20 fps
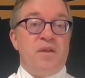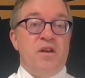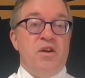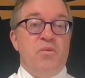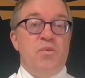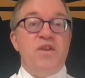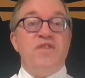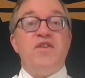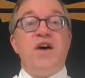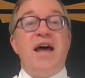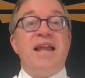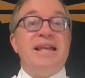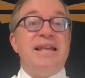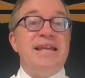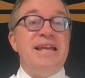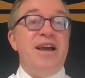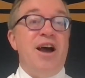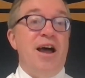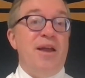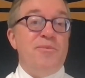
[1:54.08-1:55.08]
We thought
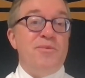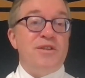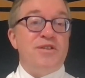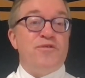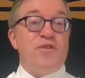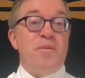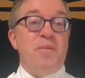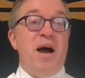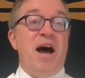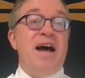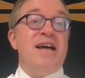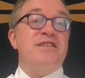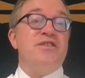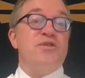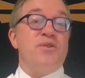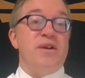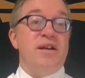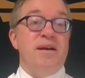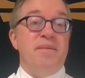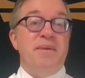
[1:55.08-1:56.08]
Leon was from
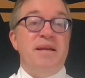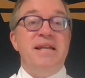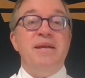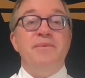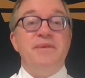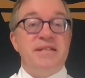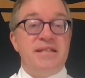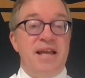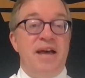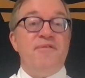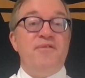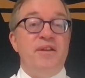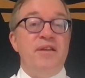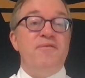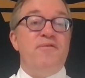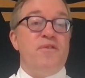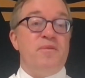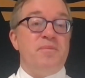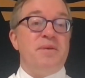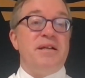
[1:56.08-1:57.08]
Austria, but he was definitely
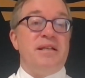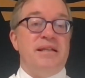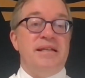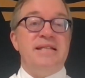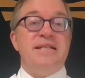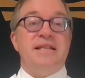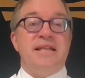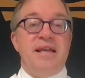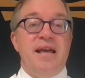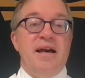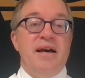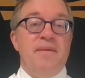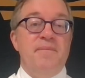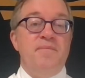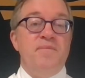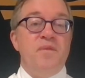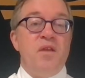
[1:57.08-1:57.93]
from Galicia